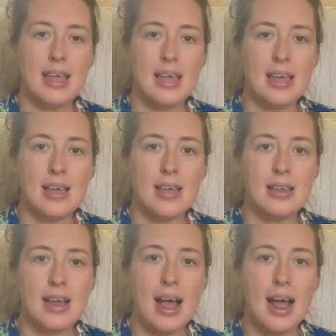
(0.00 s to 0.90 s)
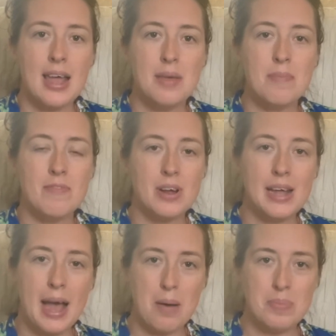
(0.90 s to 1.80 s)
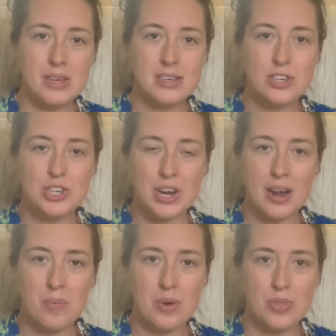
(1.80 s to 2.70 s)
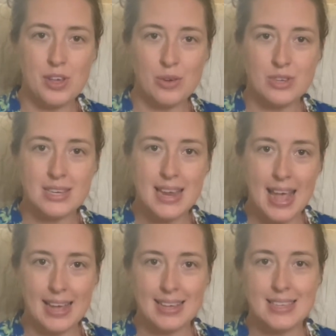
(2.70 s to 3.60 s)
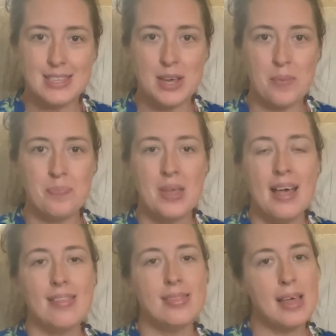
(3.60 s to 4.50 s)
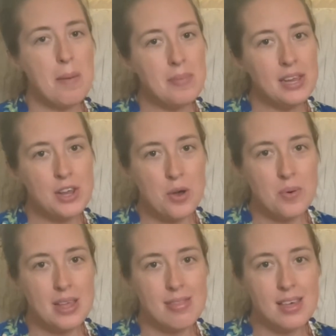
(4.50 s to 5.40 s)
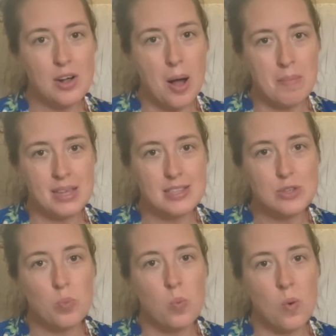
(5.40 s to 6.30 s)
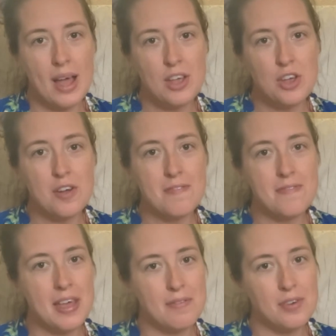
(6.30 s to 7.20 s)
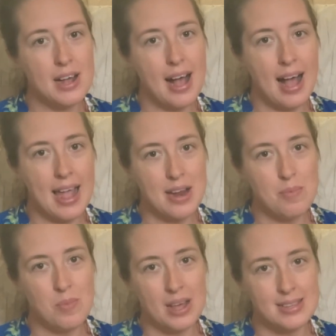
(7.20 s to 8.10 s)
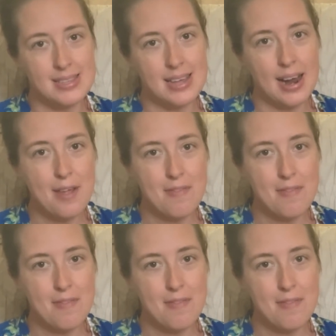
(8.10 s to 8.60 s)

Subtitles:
And I am very happy to share it with you today. So let me know in the comments what your favorite item was that I